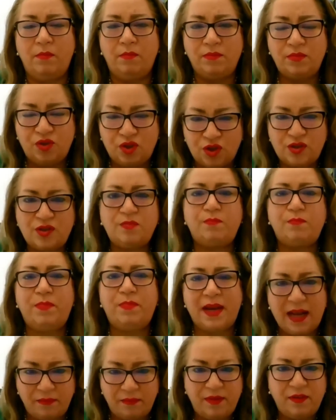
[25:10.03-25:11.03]
just
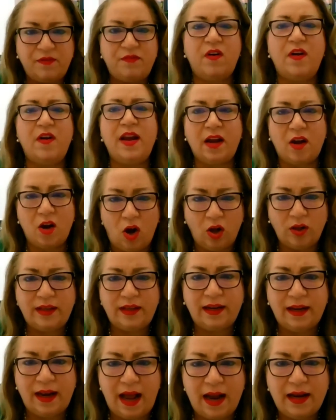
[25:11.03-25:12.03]
pick up the phone and call the
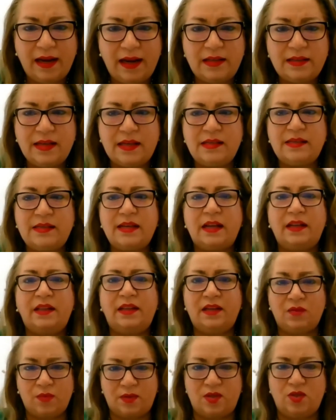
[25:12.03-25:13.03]
clients and say
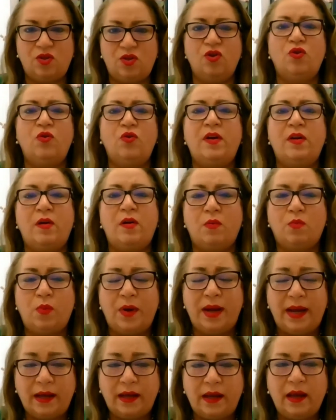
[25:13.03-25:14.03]
this was due in a
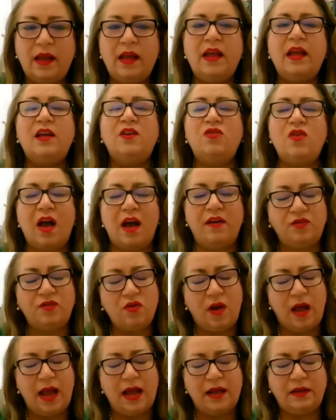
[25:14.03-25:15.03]
week. You have to
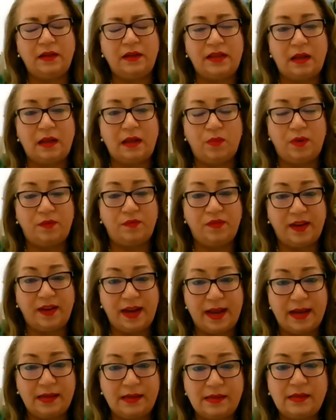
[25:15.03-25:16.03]
handle that with
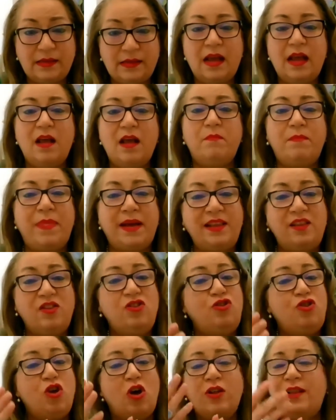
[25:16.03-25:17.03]
finesse,
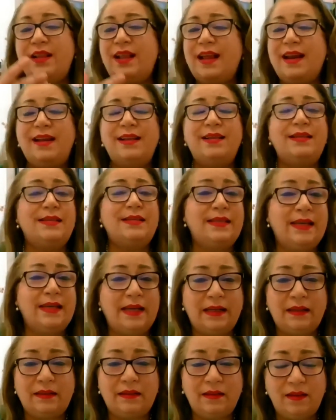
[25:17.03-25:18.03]
but don't let it
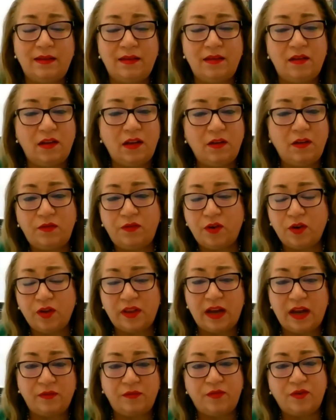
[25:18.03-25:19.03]
sit for
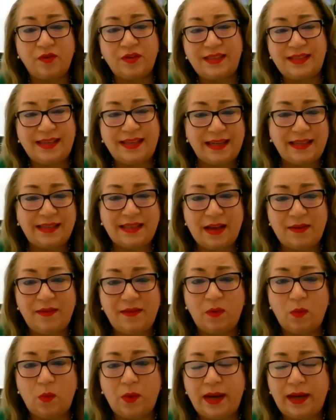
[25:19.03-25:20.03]
there for 6
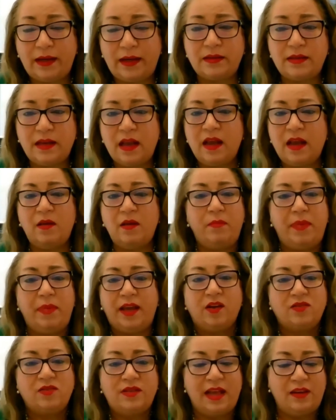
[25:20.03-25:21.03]
7 weeks,
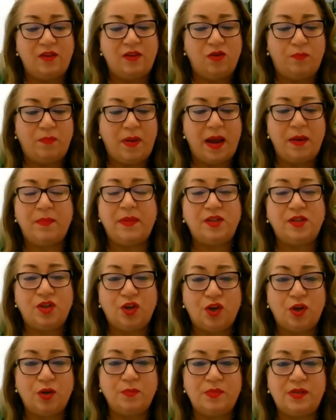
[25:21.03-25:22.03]
because then your payment
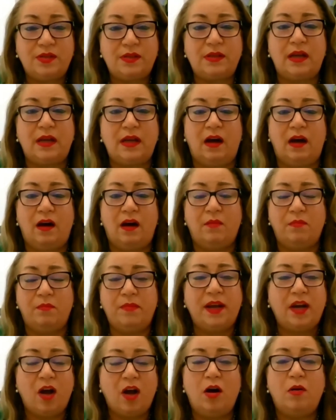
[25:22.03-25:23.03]
terms
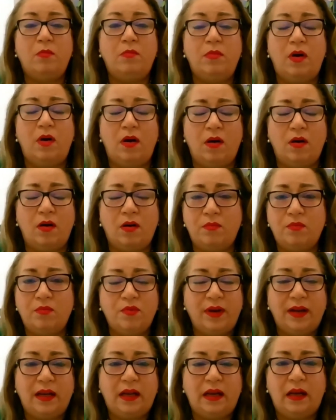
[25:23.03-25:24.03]
become
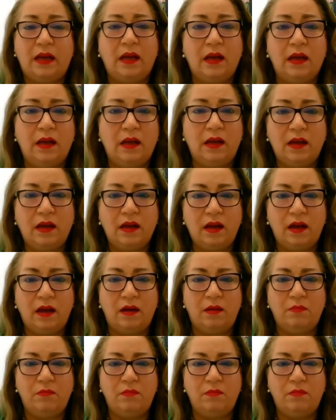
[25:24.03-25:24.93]
really uh,